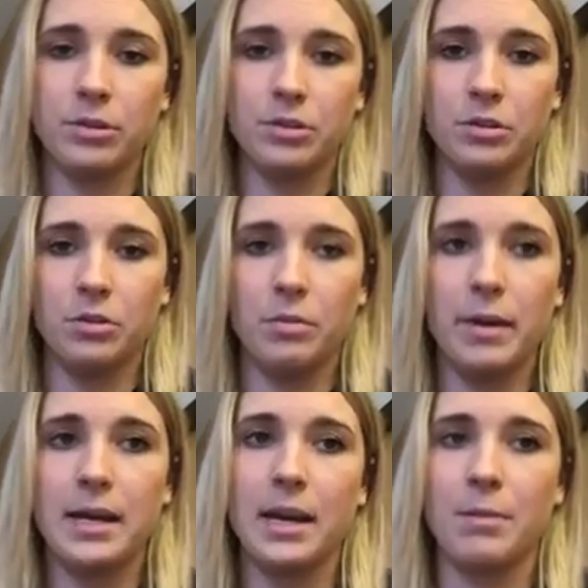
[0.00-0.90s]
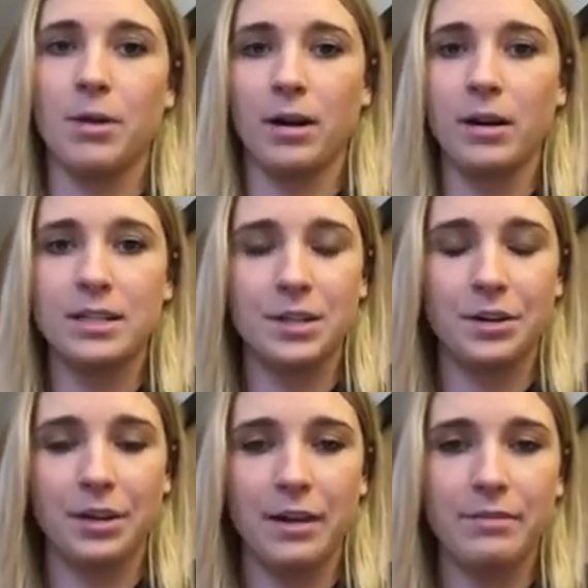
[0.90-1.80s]
to make any progress in
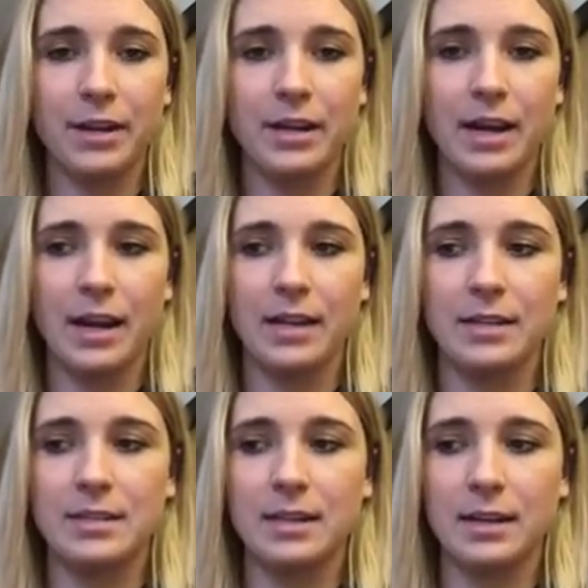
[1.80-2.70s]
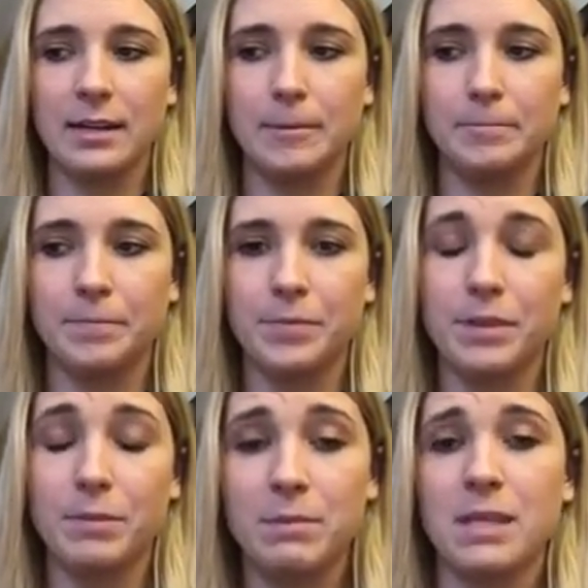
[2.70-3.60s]
your life. And
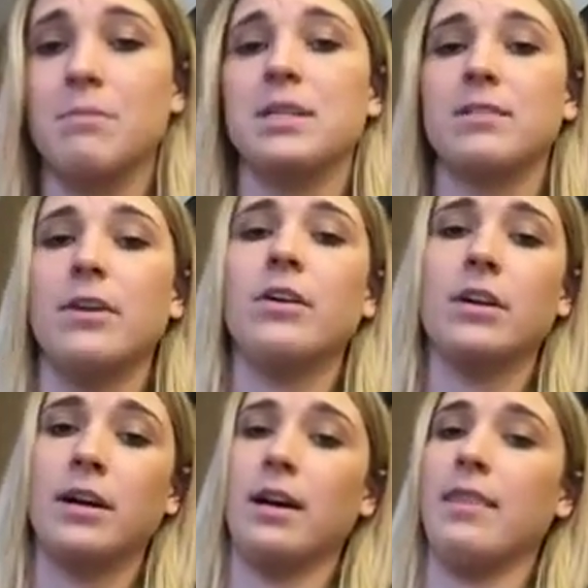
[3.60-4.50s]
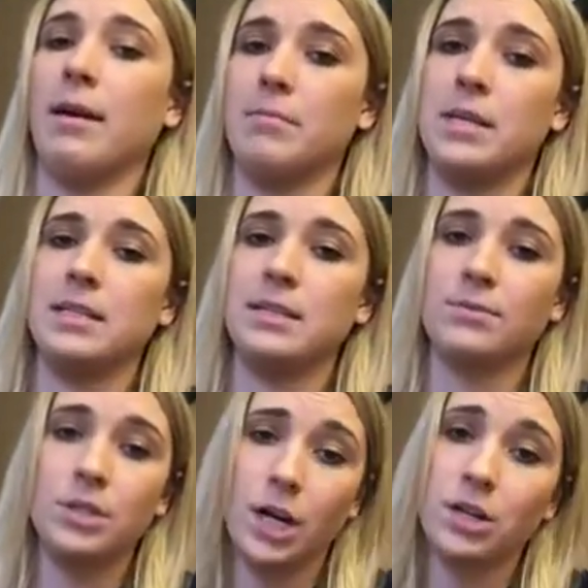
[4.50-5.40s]
sometimes that means failure, and that means
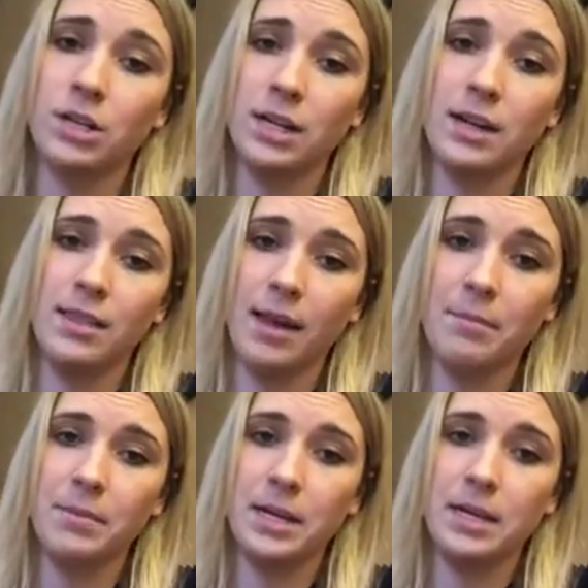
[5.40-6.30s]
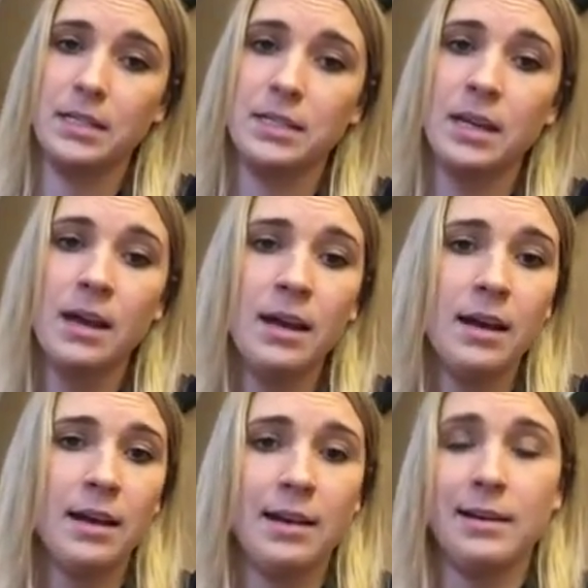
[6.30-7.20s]
rejection, and that means,
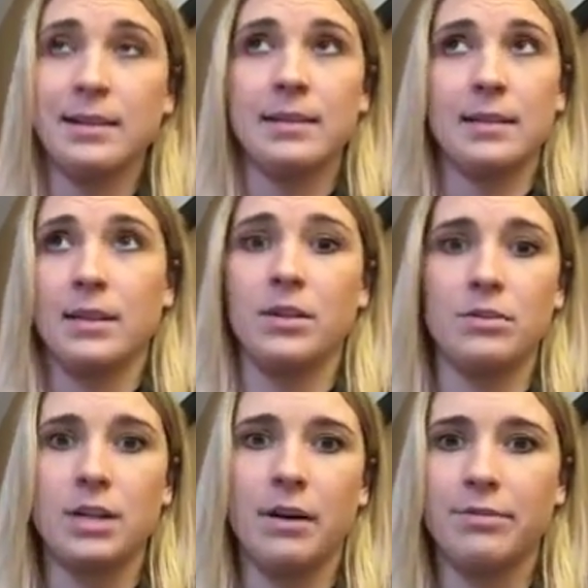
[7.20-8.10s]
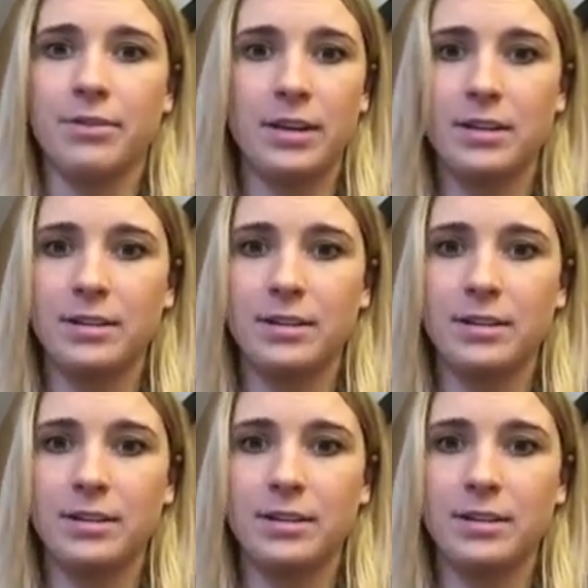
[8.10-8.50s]
tough